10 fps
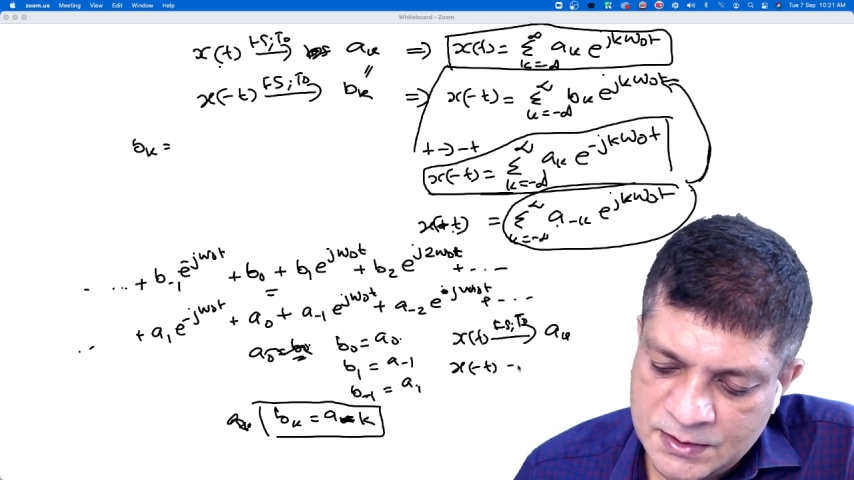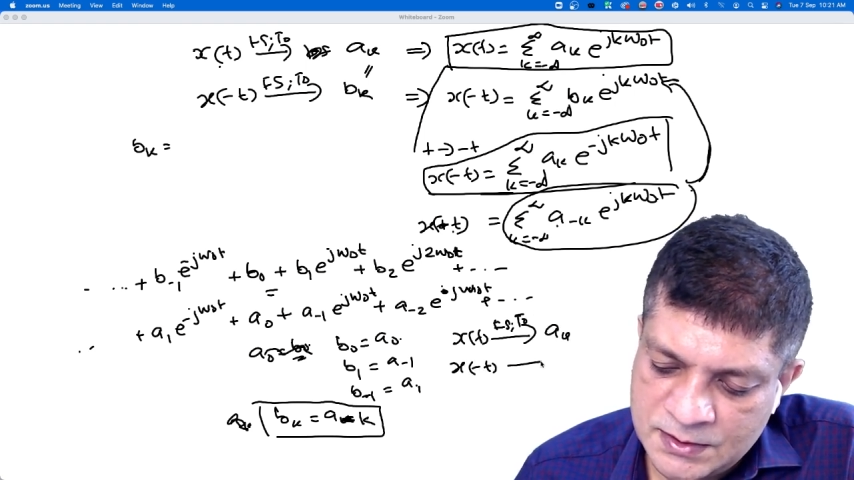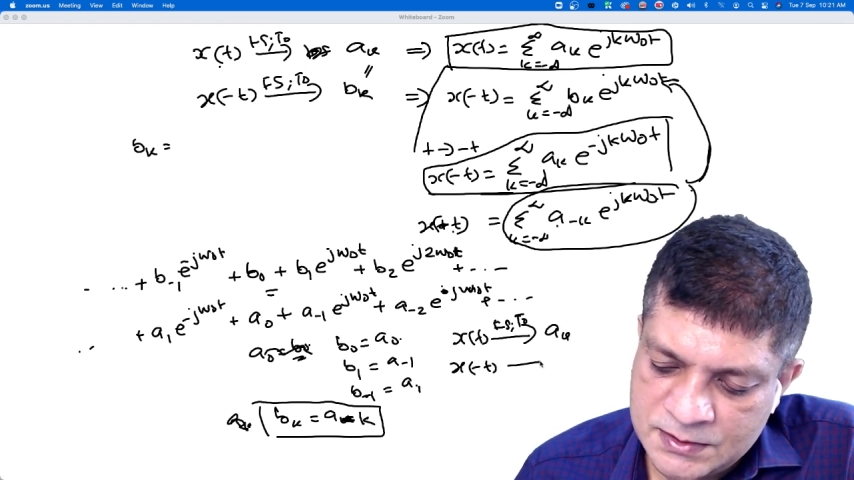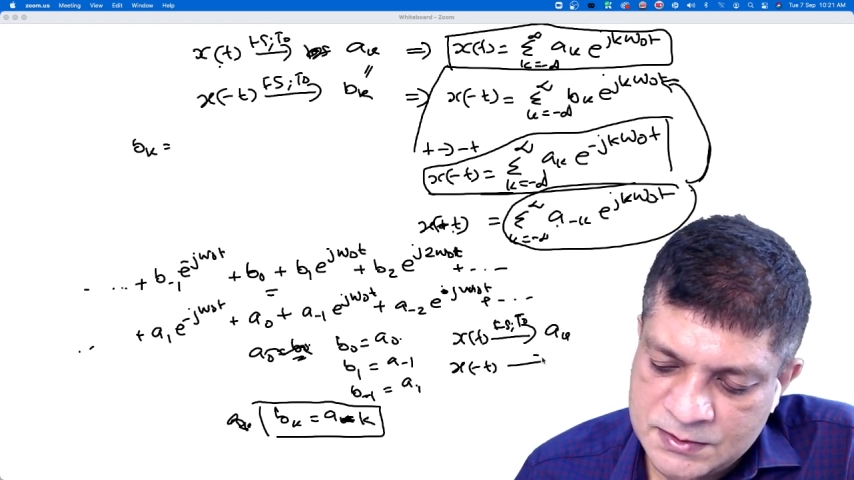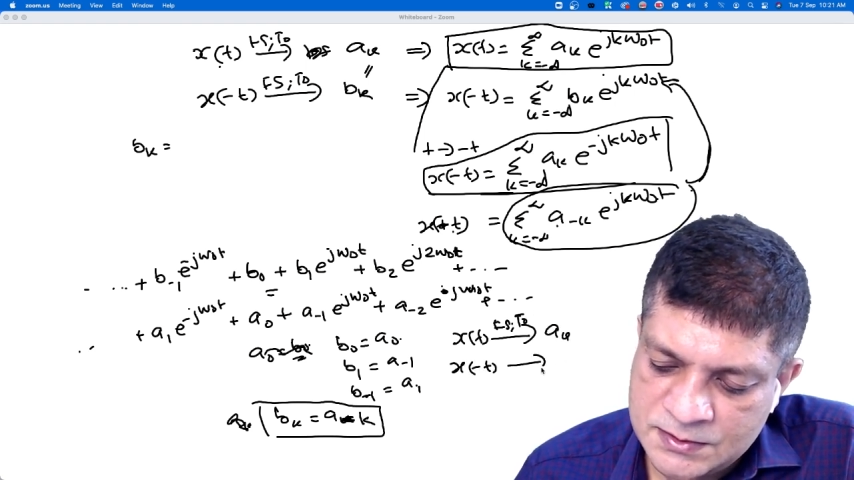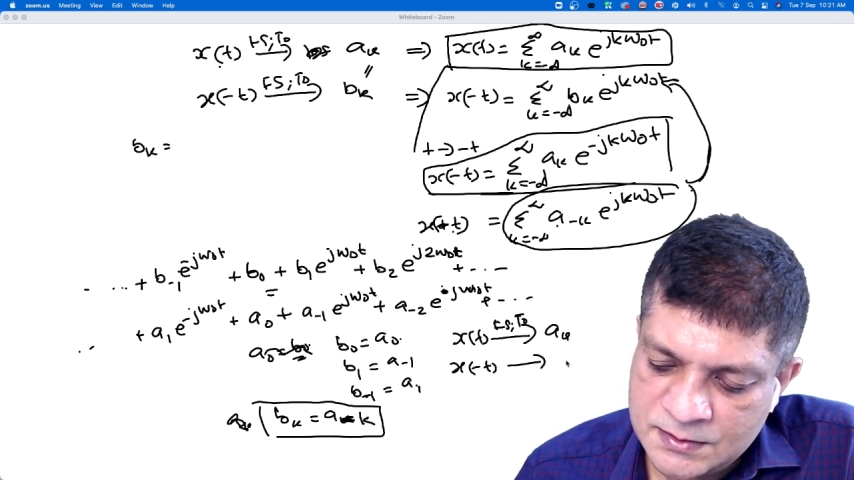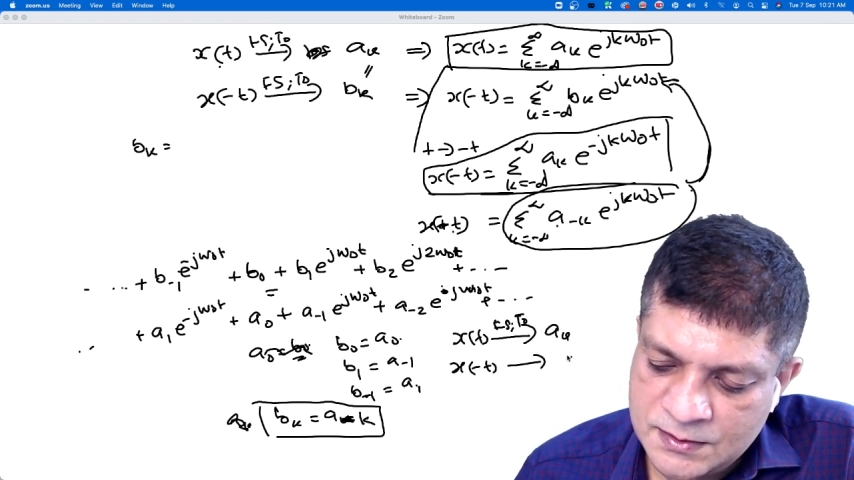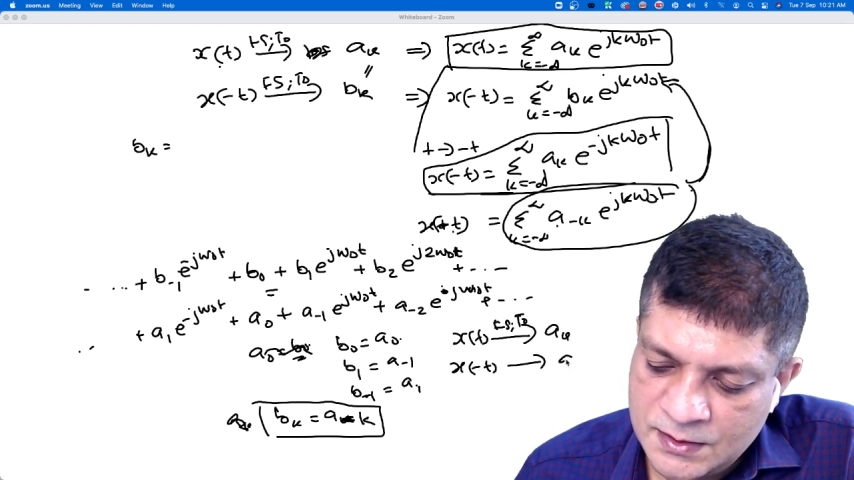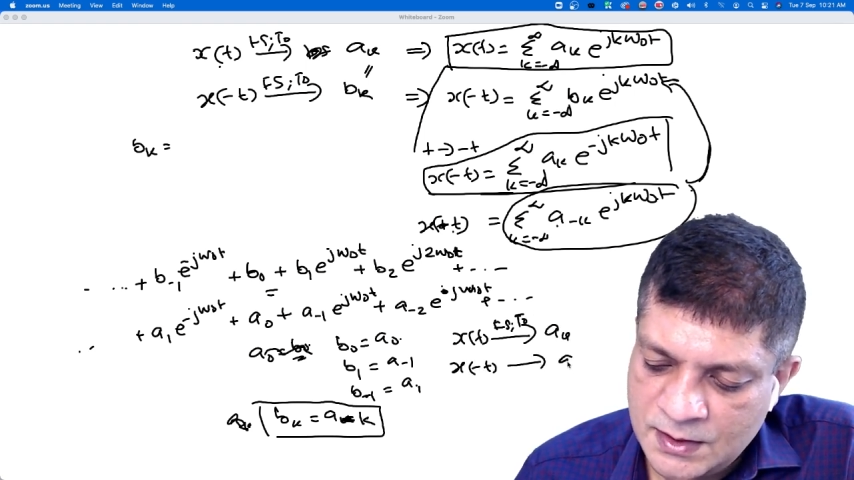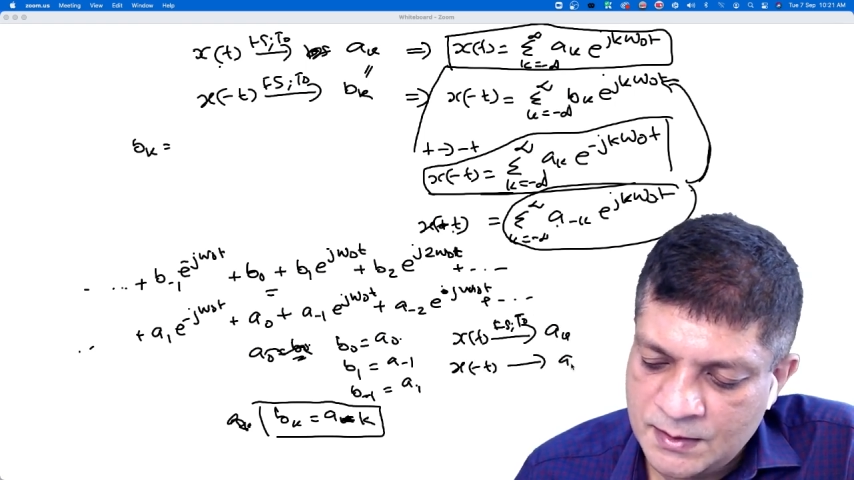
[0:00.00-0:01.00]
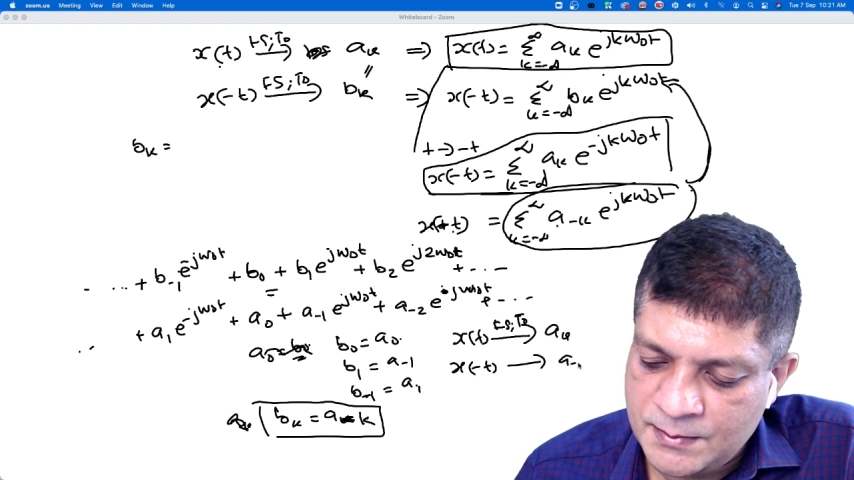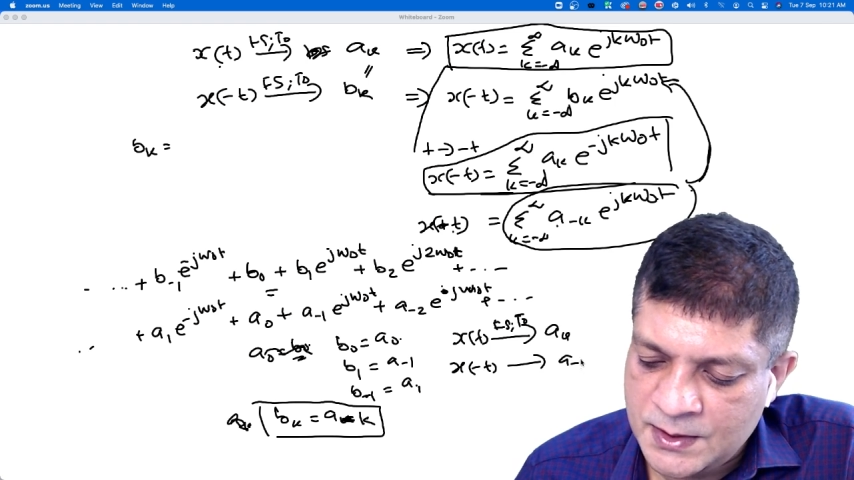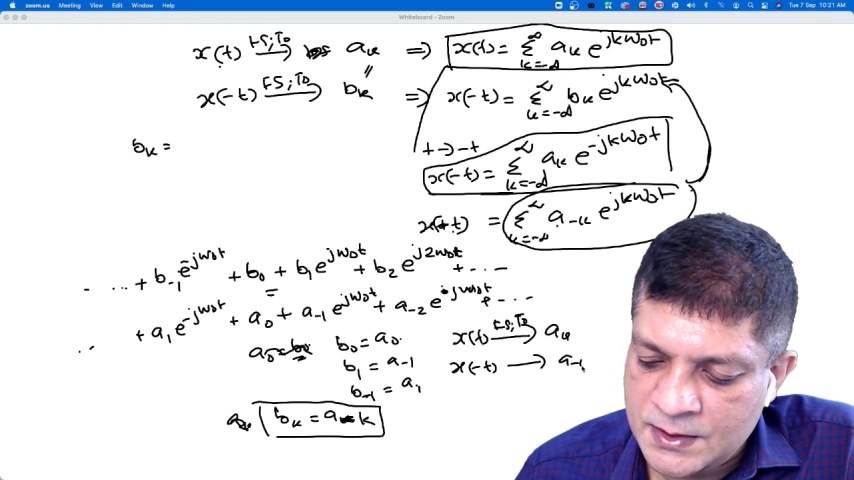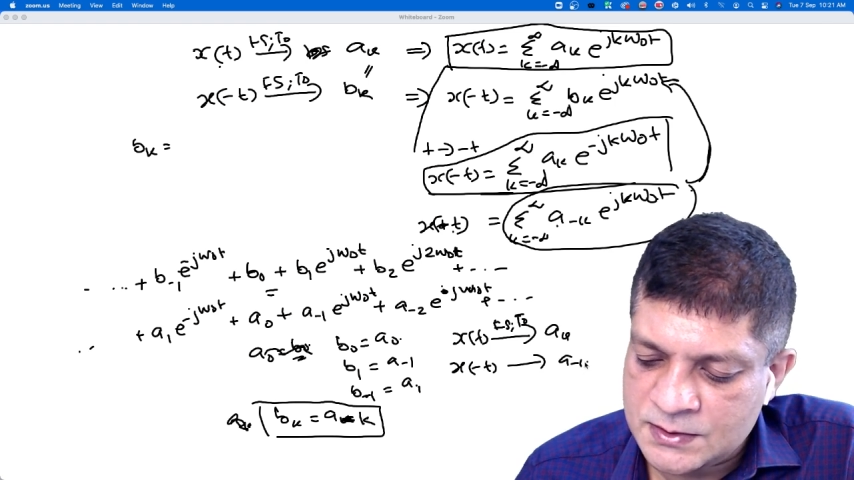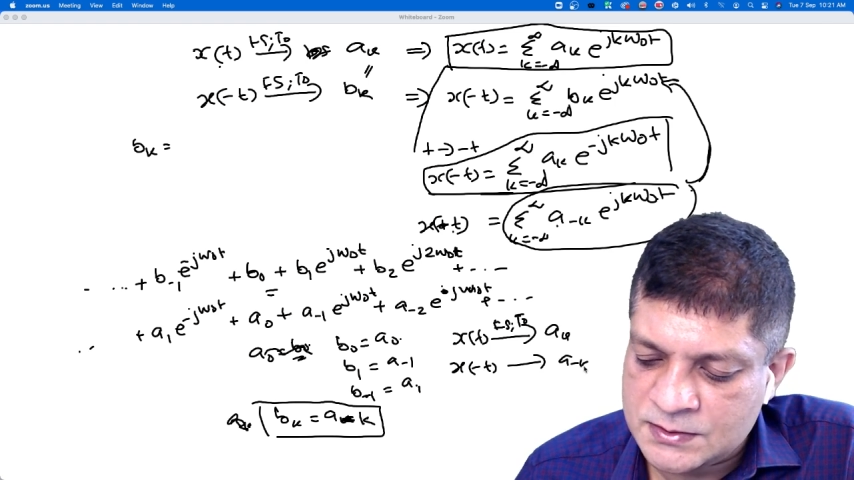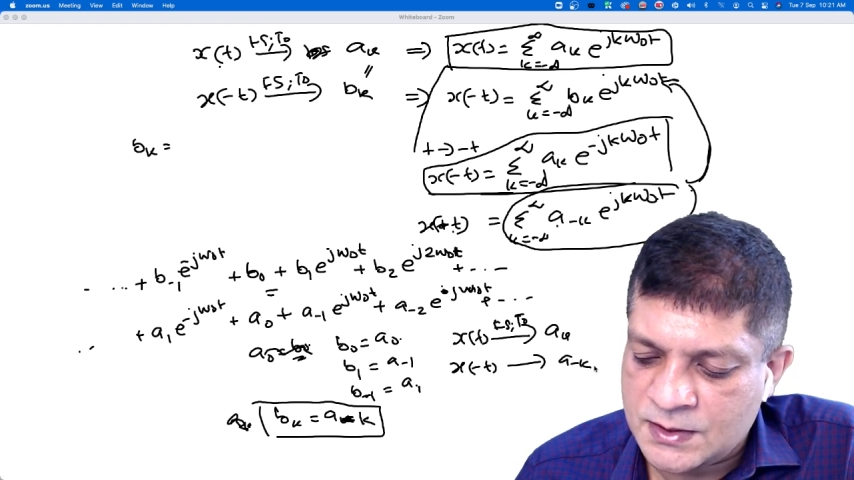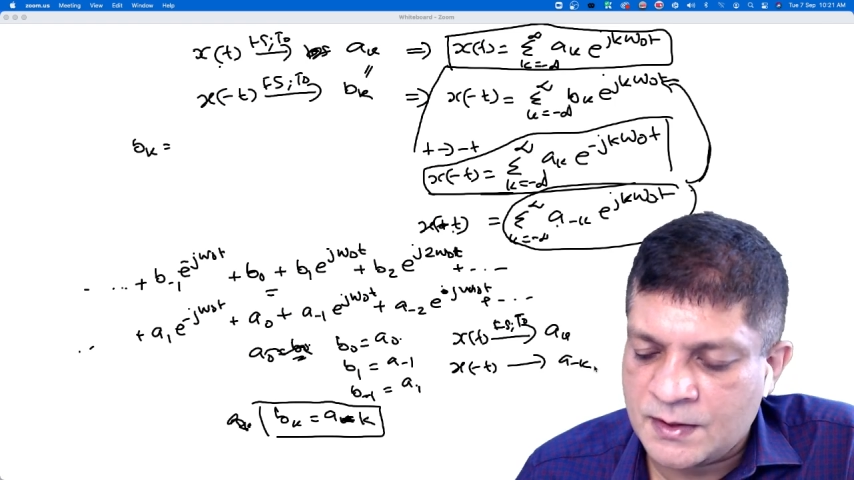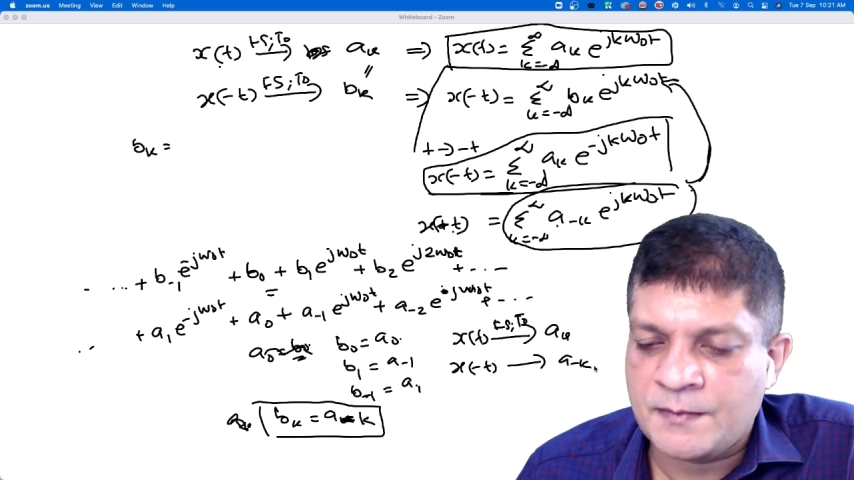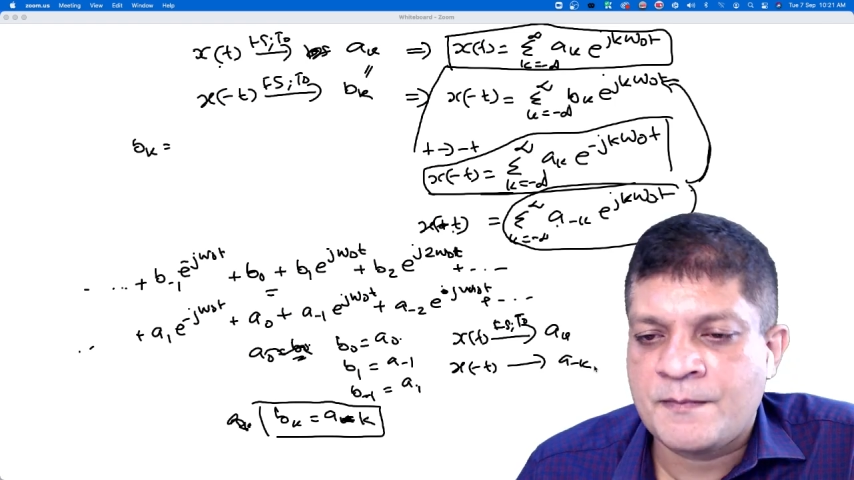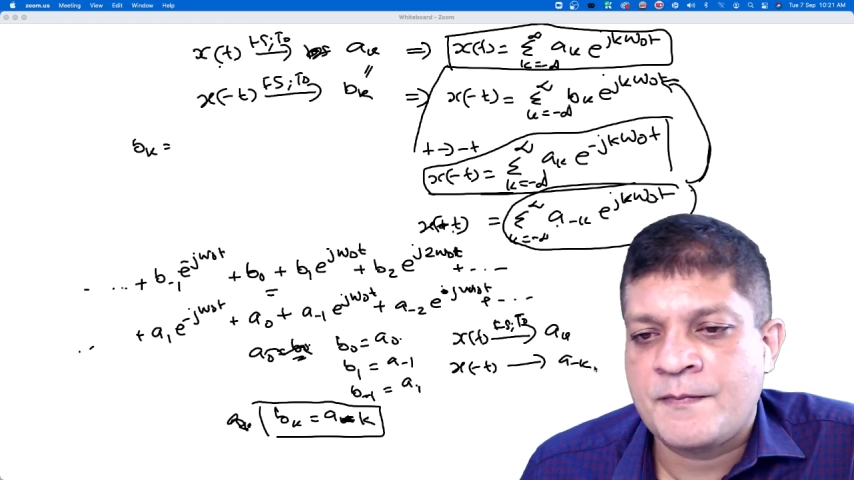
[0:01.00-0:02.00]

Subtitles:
is a minus k.